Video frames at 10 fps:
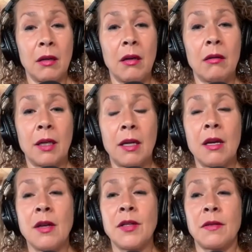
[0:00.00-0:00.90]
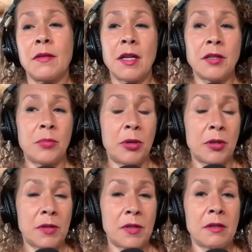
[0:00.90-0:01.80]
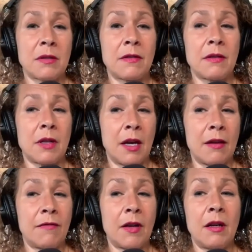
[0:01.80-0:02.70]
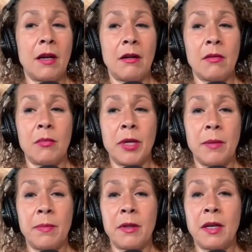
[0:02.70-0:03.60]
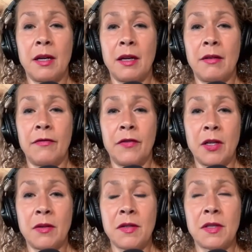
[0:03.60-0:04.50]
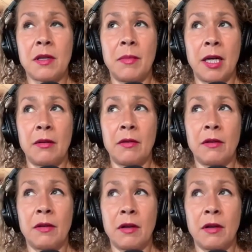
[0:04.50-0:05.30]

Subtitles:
Okay. So that's your personal life. Now, people have fears about the